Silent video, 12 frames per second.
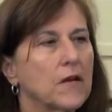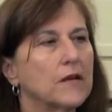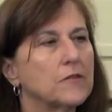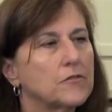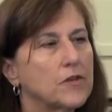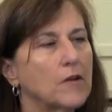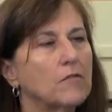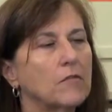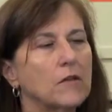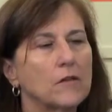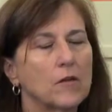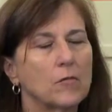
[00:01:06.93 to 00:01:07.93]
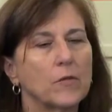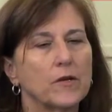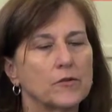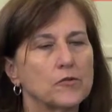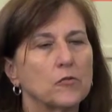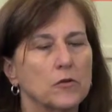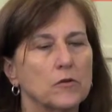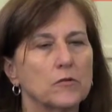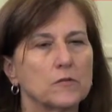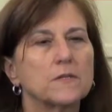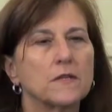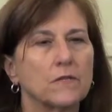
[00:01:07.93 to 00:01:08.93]
And generally, there'd be a short
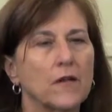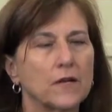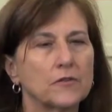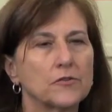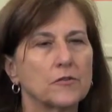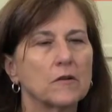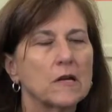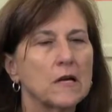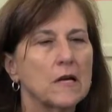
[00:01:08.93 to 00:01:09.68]
nursing lecture.